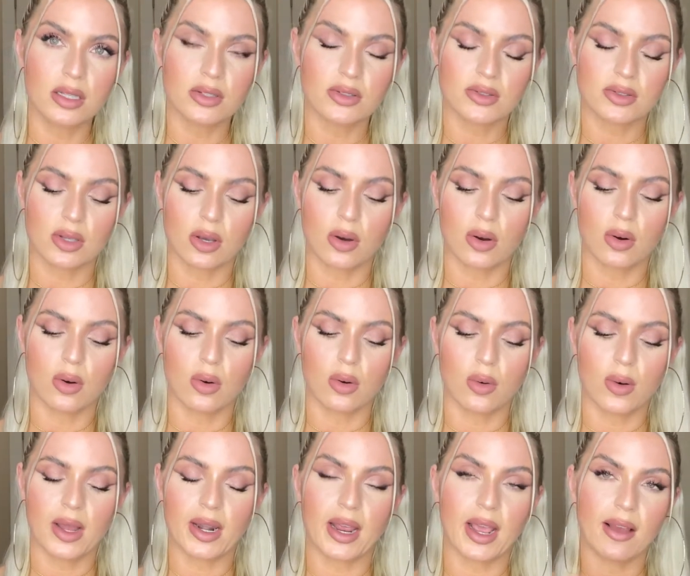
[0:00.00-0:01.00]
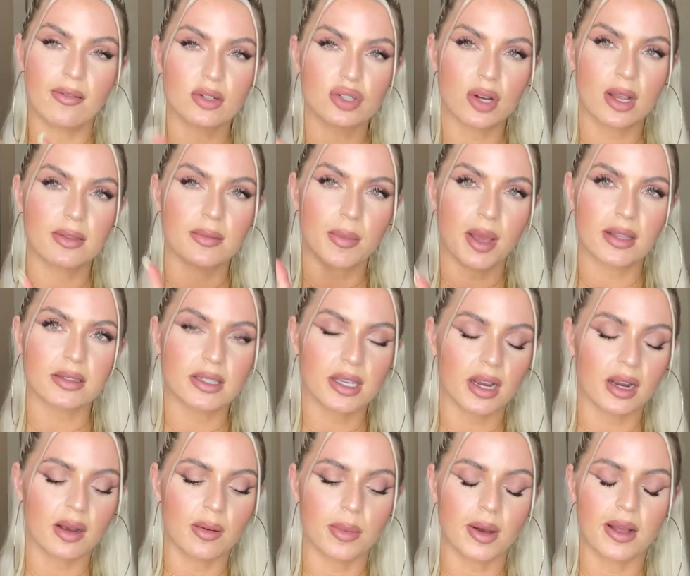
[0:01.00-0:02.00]
So, and I haven't tried the
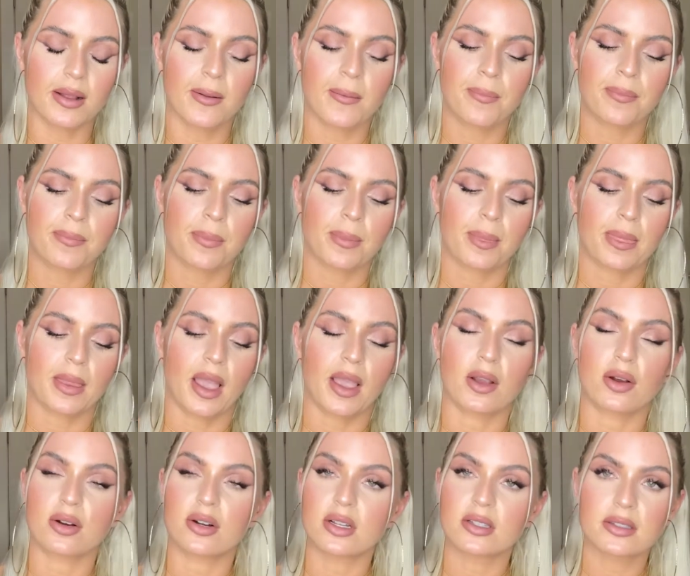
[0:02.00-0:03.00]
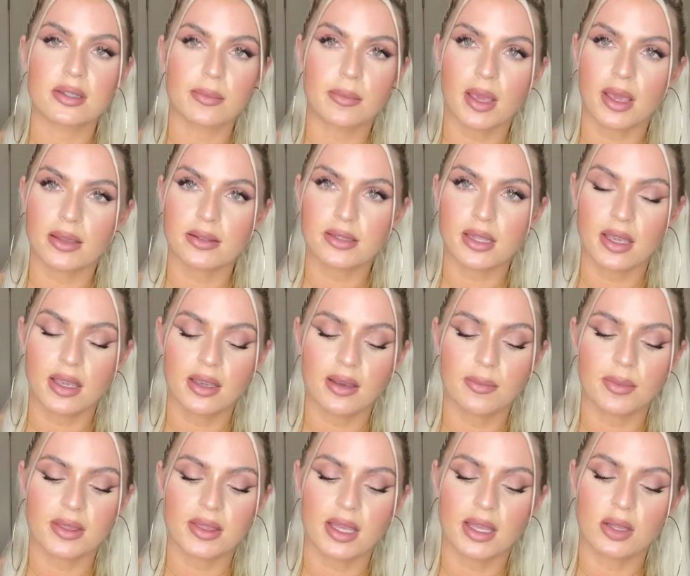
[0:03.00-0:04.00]
mascara, but I heard it's amazing.
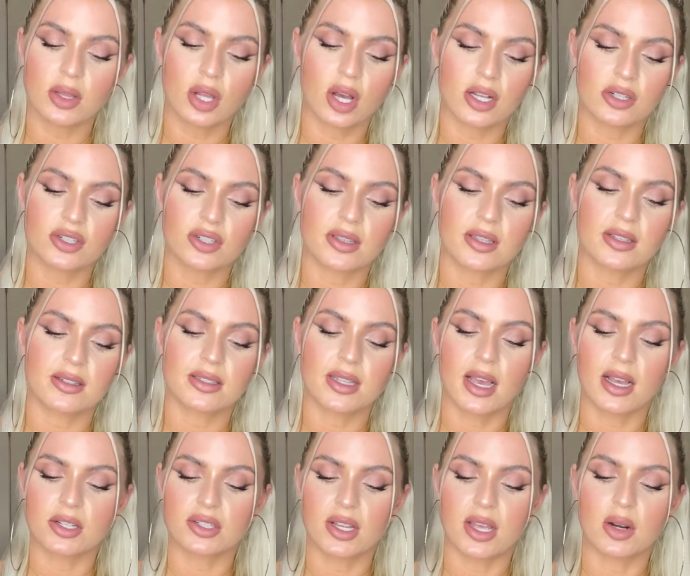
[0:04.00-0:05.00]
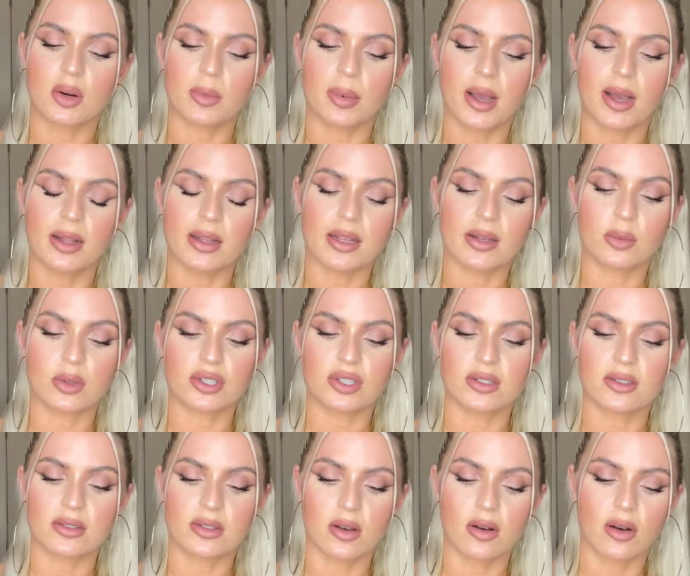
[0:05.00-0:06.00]
But they launched this eyeshadow palette, which
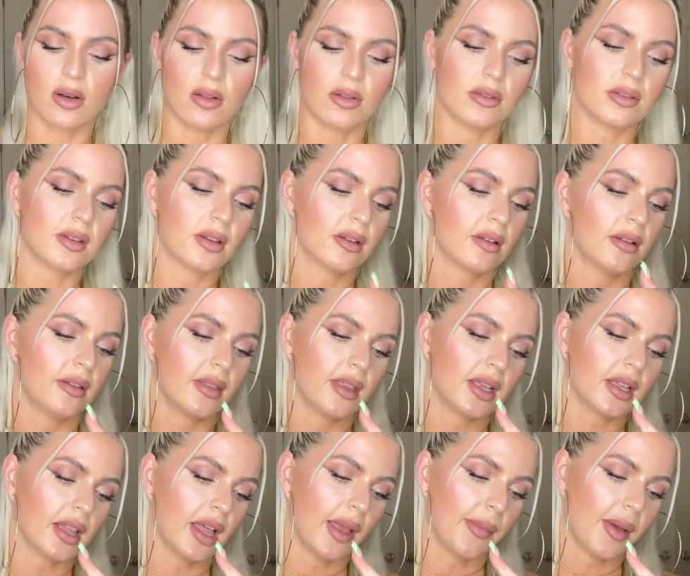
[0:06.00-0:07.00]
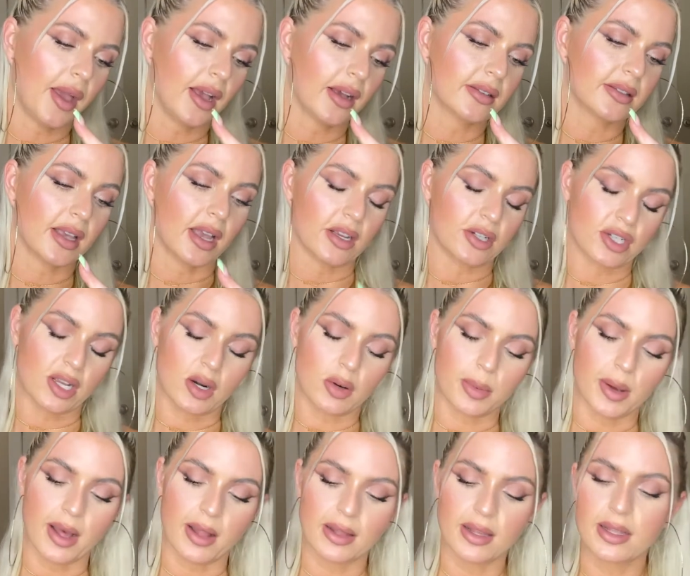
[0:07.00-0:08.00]
is called the Climax Eyeshadow
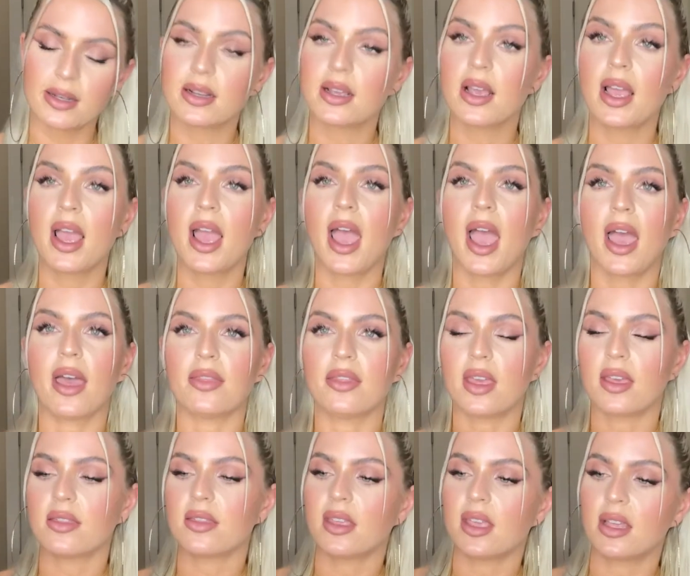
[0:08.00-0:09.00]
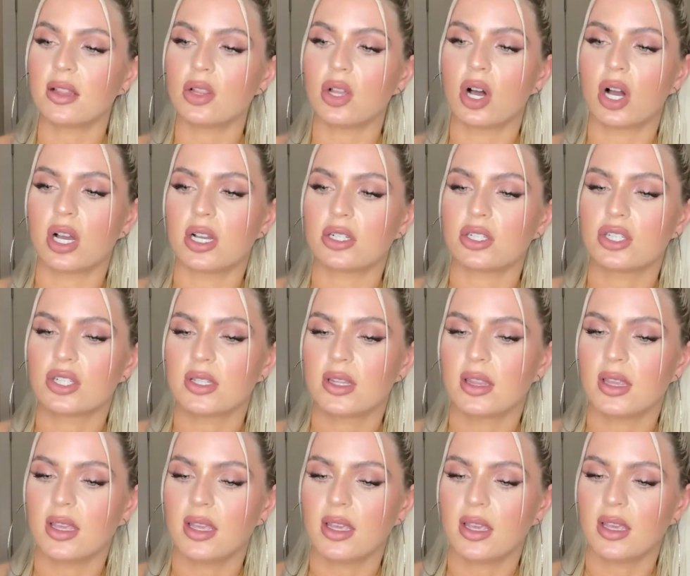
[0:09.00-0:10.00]
Palette, and then they launched
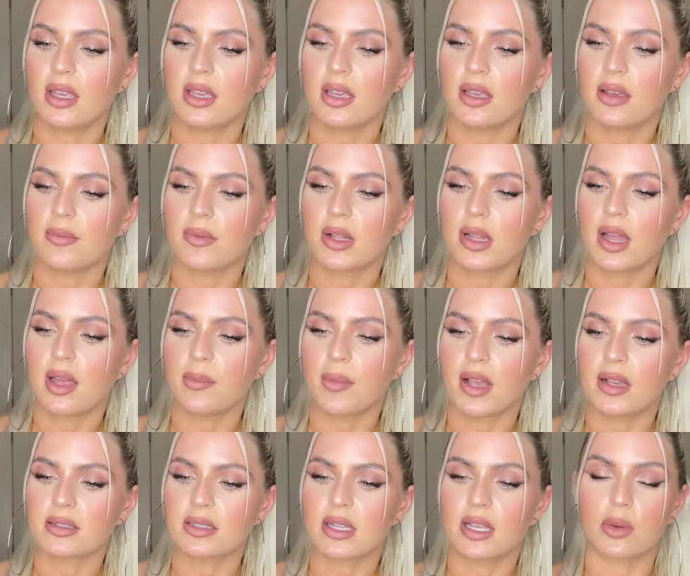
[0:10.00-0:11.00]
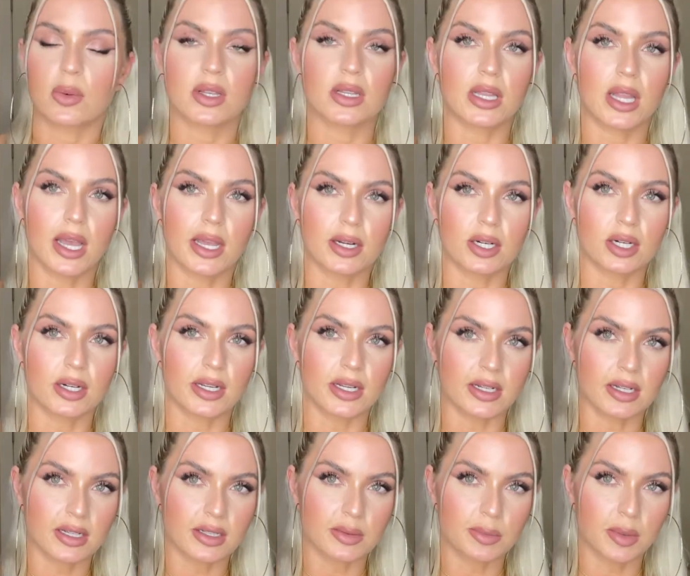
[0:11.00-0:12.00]
the Climax Liquid Liner in
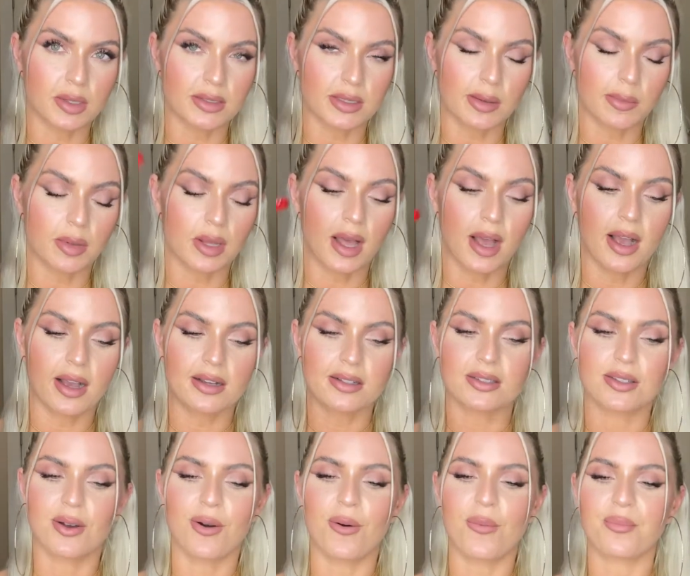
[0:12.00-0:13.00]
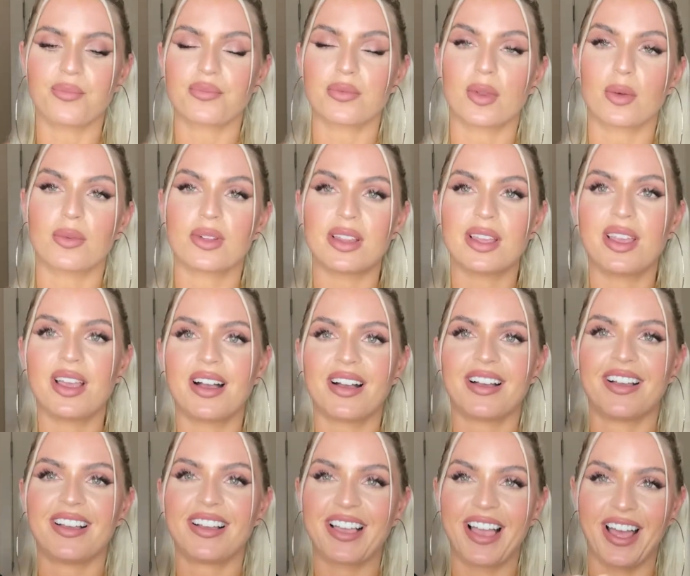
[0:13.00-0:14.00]
Explicit Black. So really
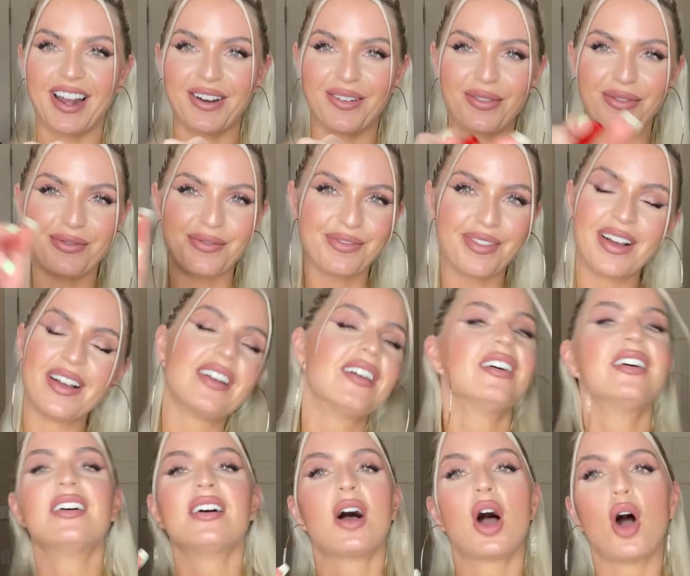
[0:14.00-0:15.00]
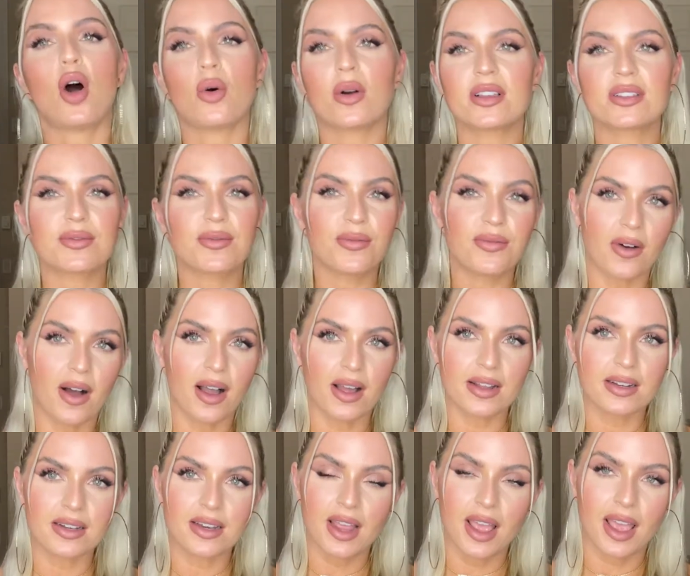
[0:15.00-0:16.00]
kind of always
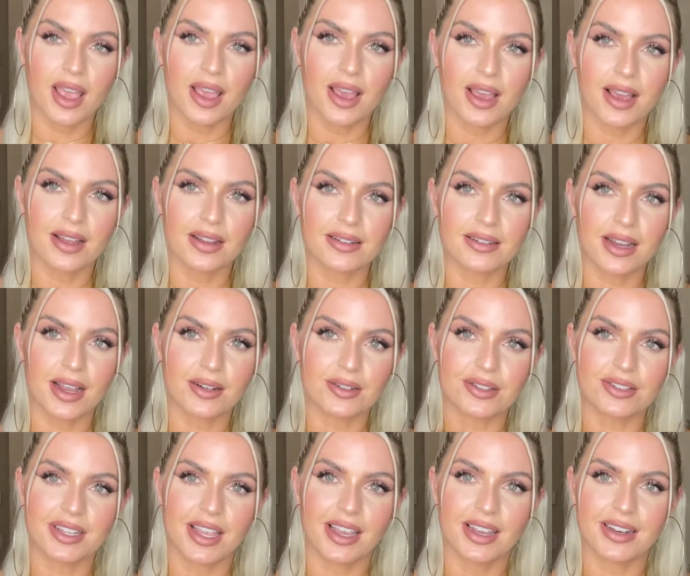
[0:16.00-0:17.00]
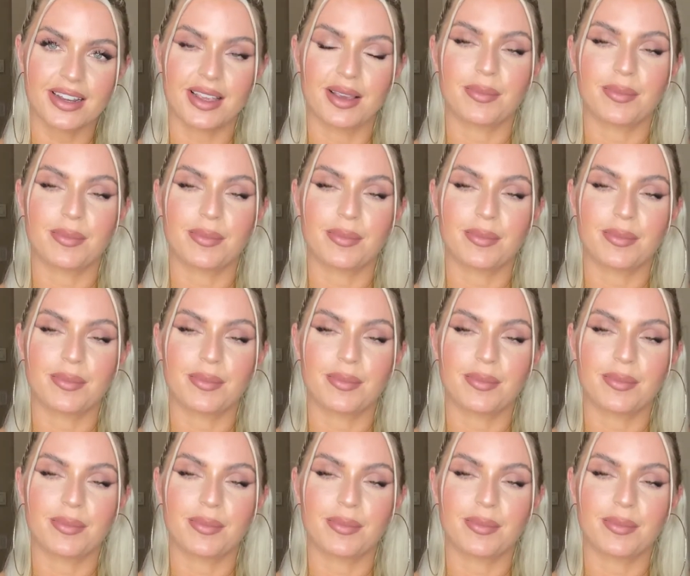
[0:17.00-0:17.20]
fun and entertaining